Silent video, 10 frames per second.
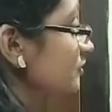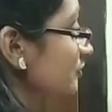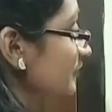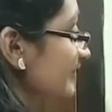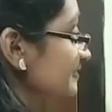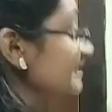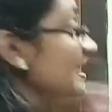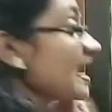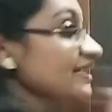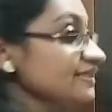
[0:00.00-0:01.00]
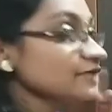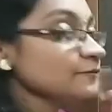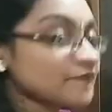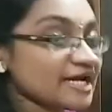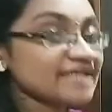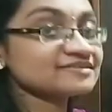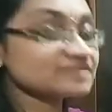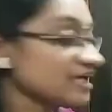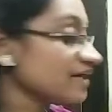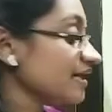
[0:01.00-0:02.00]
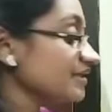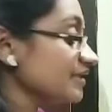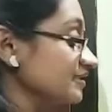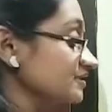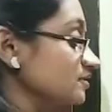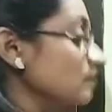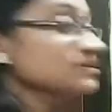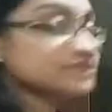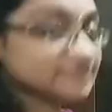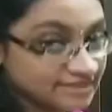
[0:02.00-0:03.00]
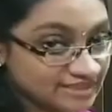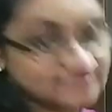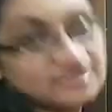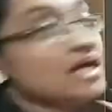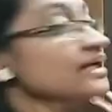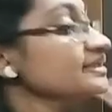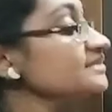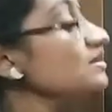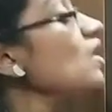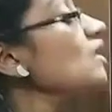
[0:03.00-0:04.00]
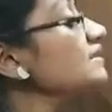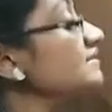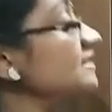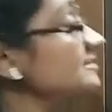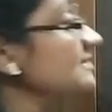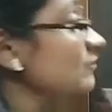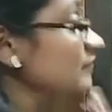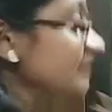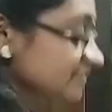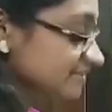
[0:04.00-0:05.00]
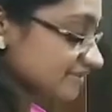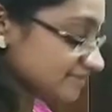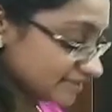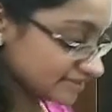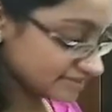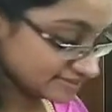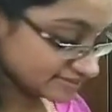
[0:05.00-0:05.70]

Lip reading: you can see another bright star, and that is called Sirius. These are all the things we discussed in this